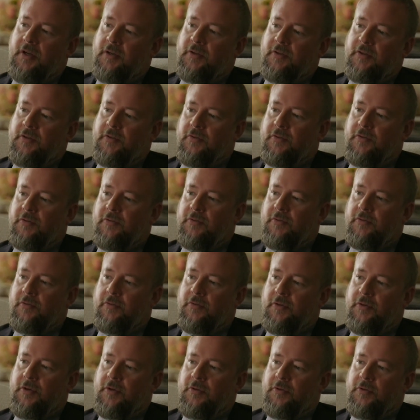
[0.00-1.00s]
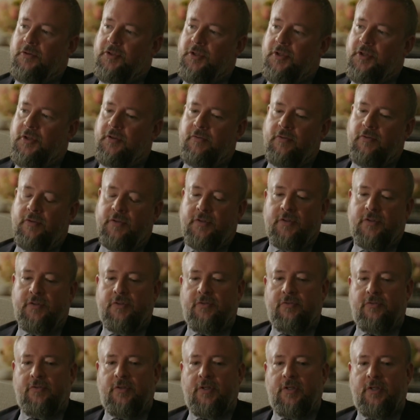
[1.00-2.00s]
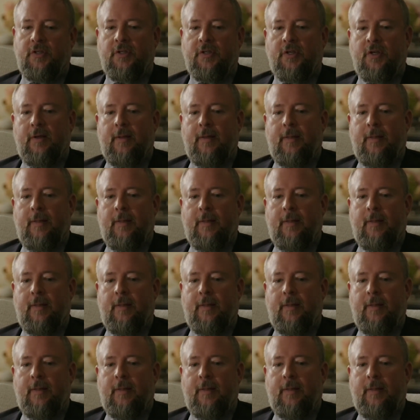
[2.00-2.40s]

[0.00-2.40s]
into, Shia versus Sunni.